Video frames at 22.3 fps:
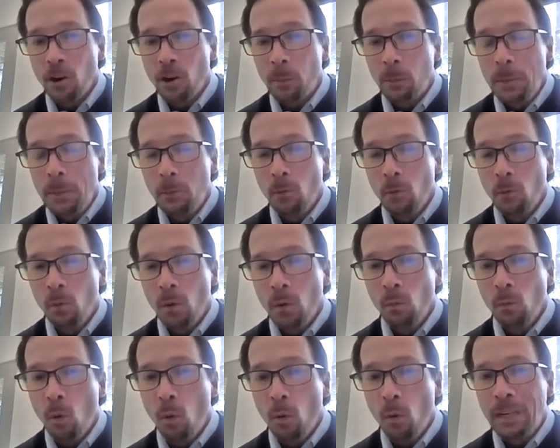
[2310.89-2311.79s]
Are people
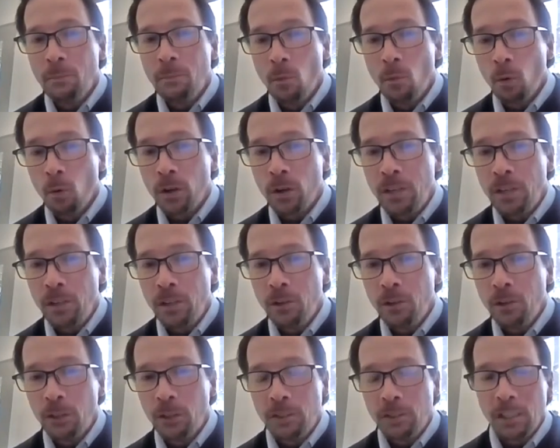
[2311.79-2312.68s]
wanting more
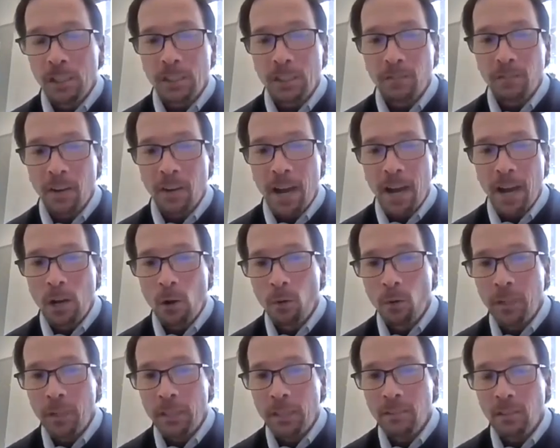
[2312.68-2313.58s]
yield to justify
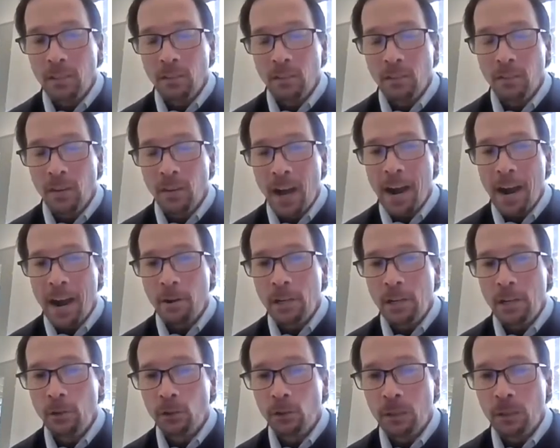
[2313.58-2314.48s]
going into higher
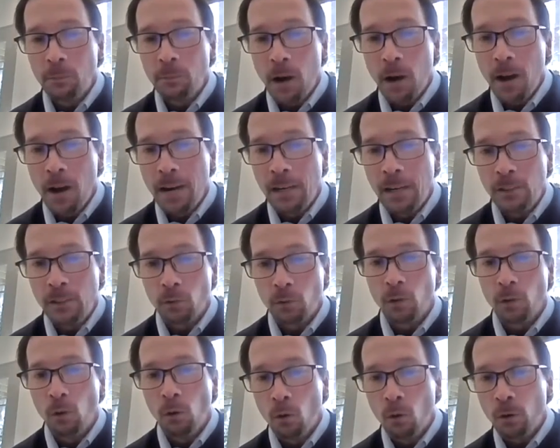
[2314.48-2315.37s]
yielding bonds
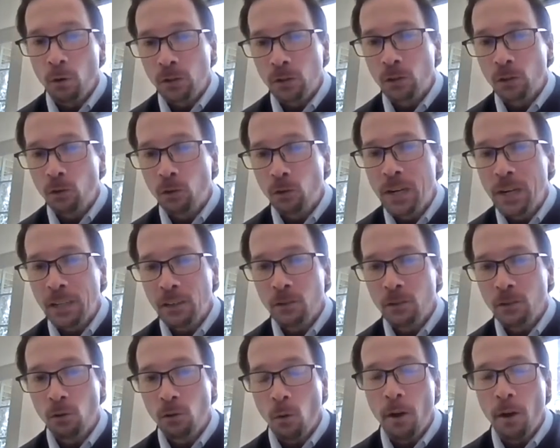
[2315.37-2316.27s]
or lower credit
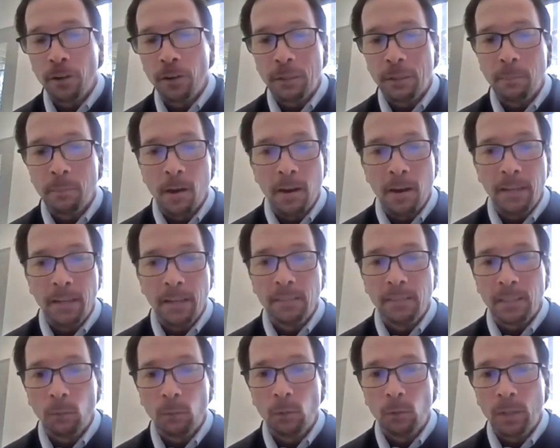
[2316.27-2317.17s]
quality
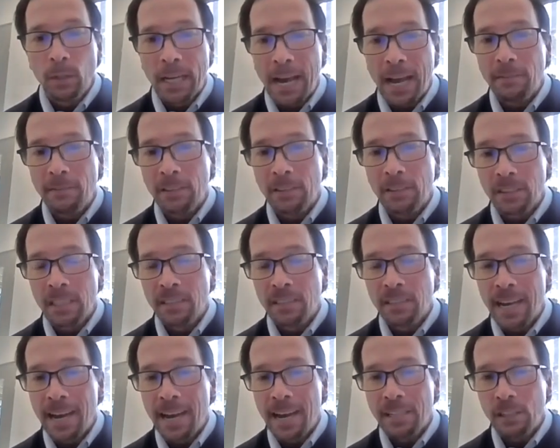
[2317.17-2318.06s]
bonds? And we really haven't seen
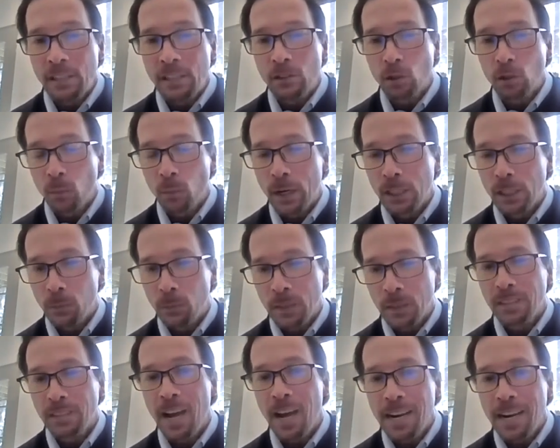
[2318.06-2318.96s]
that. Spreads have
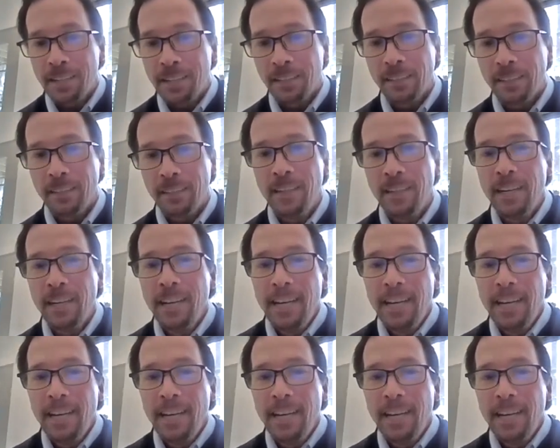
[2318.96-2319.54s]
been tightening.